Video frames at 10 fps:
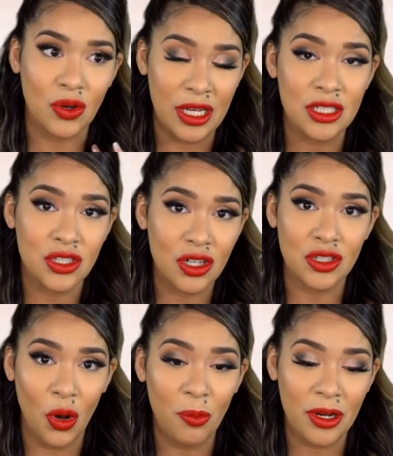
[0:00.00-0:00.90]
So he
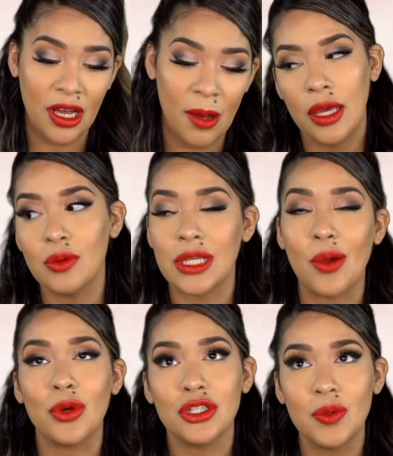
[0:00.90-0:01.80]
starts opening up. He was
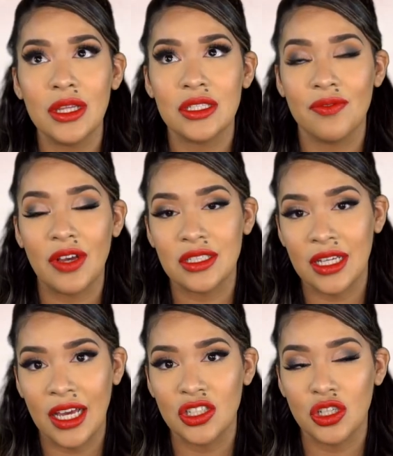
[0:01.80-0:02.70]
like, we're doing this
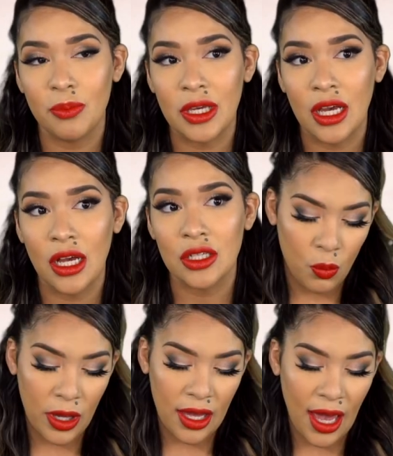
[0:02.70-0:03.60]
investigation because
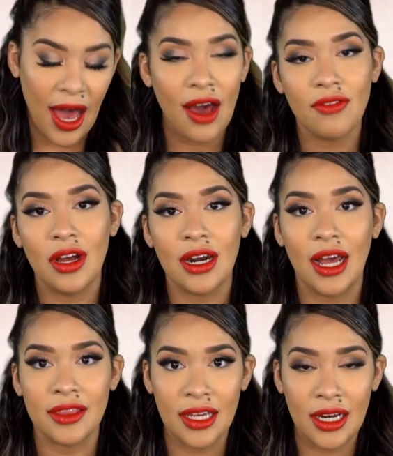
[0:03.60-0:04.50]
we have a
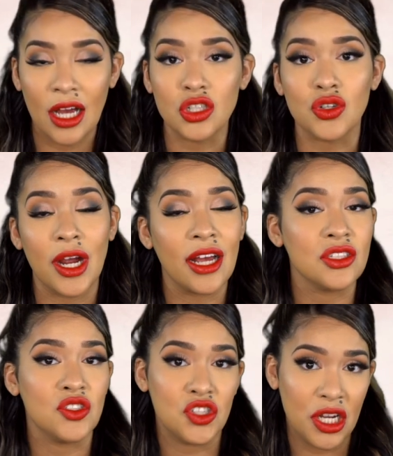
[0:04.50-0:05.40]
Latina
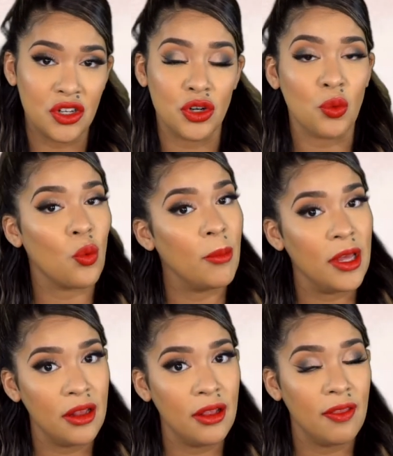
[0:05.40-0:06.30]
transgendered
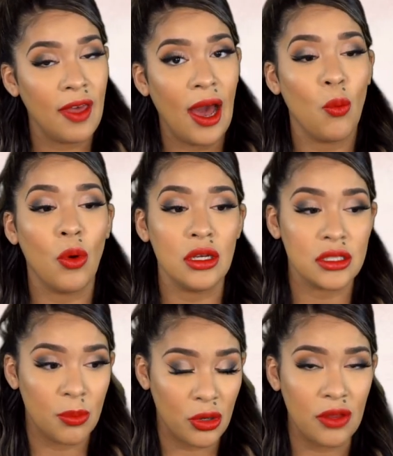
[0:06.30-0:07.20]
woman that
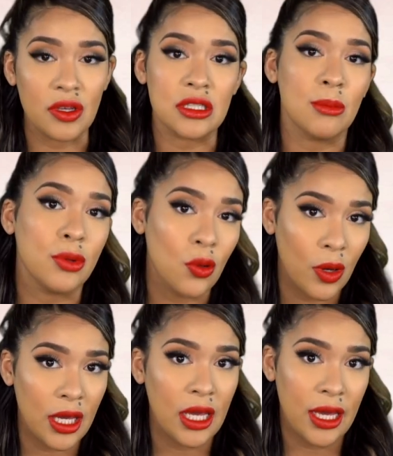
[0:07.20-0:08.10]
was a previous
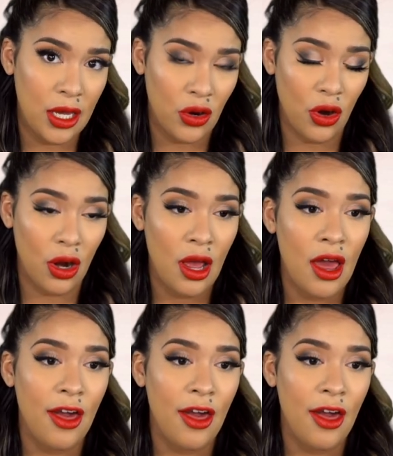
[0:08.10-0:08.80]
employee here